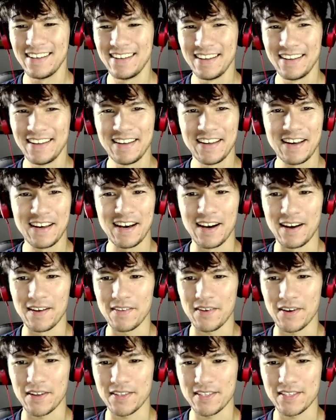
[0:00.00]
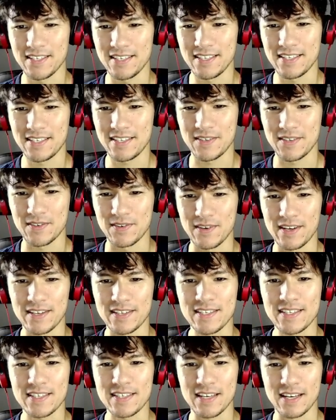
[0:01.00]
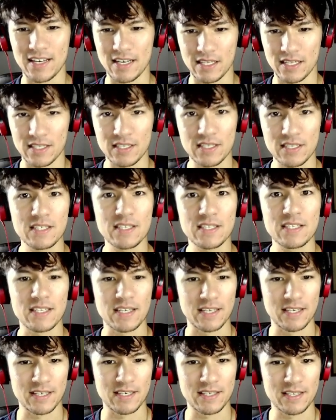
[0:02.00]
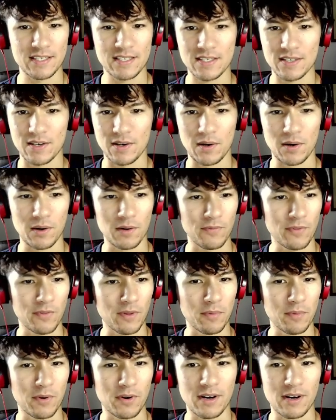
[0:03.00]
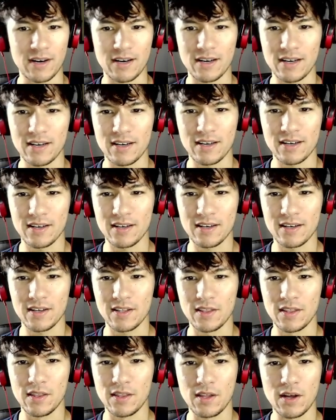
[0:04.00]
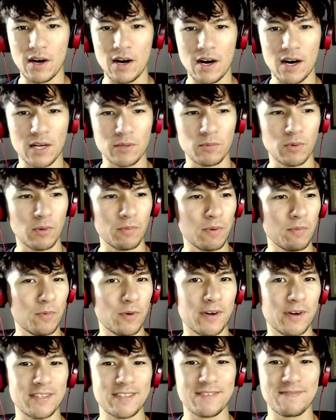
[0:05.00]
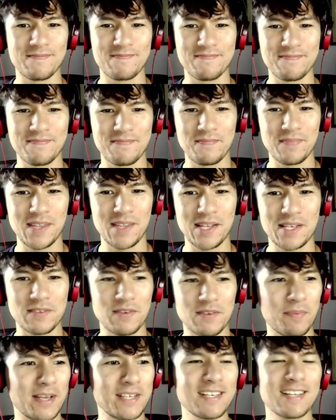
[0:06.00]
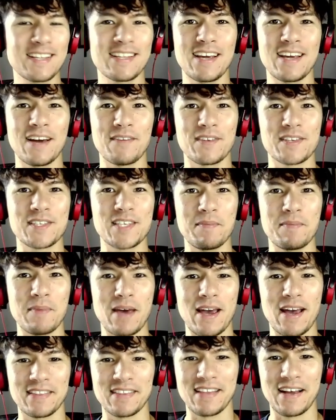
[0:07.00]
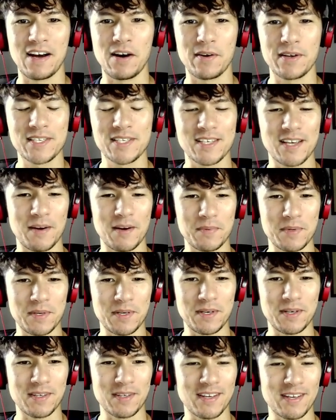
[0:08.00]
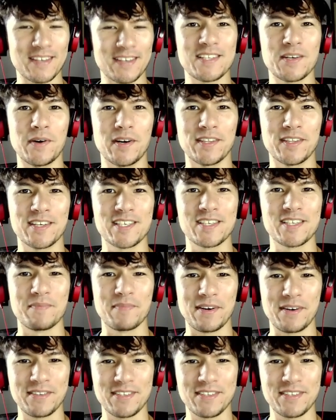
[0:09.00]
Thoughtseize, Duress, and Stays. All of them are not what we want. So we basically have the same hand now, except there's no Ideas Unbound.